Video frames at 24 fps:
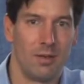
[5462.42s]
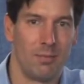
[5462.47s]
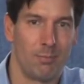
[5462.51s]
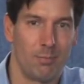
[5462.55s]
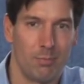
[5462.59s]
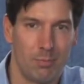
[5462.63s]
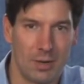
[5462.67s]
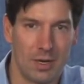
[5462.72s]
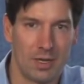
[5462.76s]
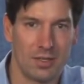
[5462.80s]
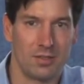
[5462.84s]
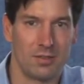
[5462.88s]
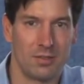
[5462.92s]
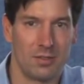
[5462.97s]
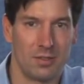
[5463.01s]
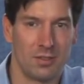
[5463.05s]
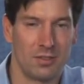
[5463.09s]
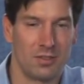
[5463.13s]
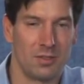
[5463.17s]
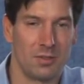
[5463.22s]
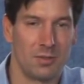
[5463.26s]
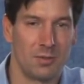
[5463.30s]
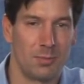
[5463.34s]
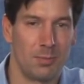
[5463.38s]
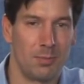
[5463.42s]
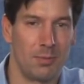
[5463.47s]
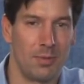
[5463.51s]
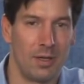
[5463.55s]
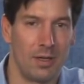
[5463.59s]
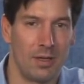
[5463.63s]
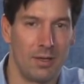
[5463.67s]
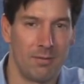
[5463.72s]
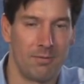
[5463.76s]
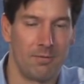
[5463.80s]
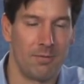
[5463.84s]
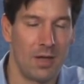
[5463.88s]
Process
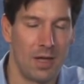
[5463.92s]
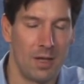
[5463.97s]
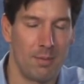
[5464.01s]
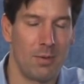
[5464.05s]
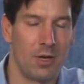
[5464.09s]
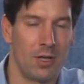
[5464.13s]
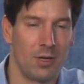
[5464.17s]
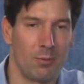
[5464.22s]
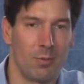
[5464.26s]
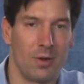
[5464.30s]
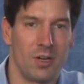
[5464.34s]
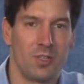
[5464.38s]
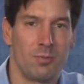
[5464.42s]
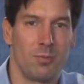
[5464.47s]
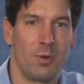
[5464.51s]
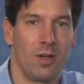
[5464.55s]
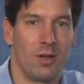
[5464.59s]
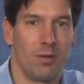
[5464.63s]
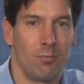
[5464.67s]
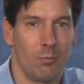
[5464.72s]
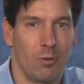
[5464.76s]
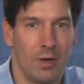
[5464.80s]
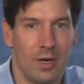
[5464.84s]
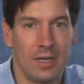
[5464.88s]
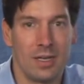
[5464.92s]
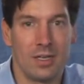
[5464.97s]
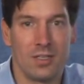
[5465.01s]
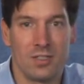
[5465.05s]
uh, FileMon and Regmon running